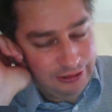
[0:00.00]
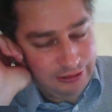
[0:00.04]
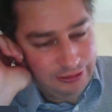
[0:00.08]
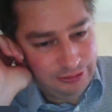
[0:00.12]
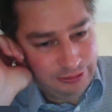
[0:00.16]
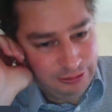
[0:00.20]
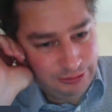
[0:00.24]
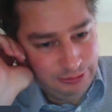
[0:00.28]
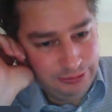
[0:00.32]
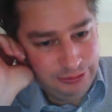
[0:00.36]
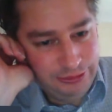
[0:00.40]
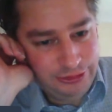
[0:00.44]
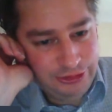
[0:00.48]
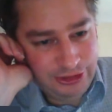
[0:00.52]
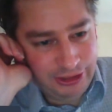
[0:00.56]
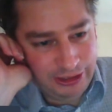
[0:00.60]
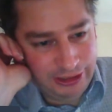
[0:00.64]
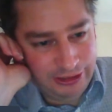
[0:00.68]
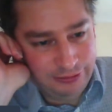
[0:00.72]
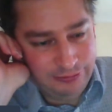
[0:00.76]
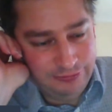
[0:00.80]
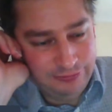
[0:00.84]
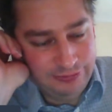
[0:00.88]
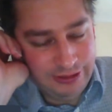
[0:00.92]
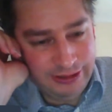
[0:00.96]

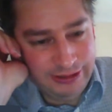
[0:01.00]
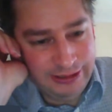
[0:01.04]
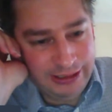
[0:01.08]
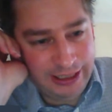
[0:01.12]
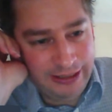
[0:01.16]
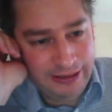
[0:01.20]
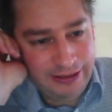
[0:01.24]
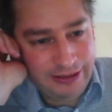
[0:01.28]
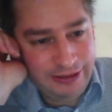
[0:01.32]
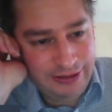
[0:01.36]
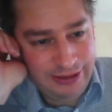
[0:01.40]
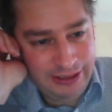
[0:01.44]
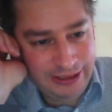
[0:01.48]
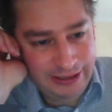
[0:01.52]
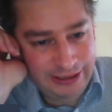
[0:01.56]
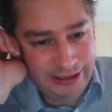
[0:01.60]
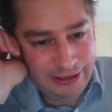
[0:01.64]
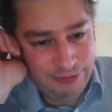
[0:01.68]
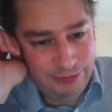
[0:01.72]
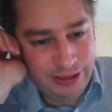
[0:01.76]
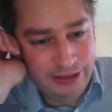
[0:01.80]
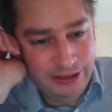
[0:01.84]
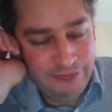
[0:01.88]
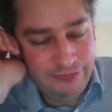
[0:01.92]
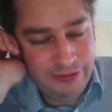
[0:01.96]
also, another thing
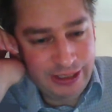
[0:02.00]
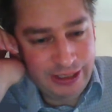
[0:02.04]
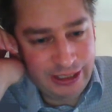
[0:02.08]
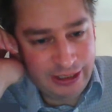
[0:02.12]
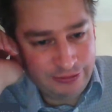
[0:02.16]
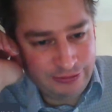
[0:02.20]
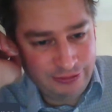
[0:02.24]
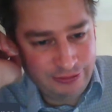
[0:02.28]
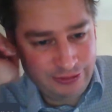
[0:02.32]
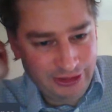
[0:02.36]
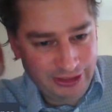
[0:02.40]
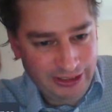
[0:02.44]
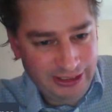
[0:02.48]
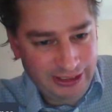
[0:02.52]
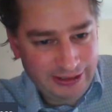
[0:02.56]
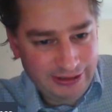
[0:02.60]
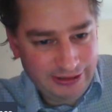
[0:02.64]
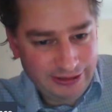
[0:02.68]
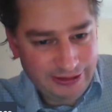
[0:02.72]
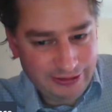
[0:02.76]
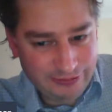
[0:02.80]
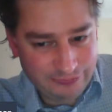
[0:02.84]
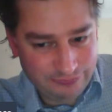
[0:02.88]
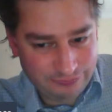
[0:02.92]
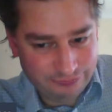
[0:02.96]
that we've
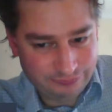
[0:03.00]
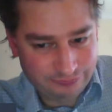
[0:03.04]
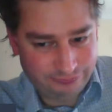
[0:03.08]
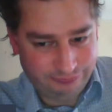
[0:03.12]
noticed,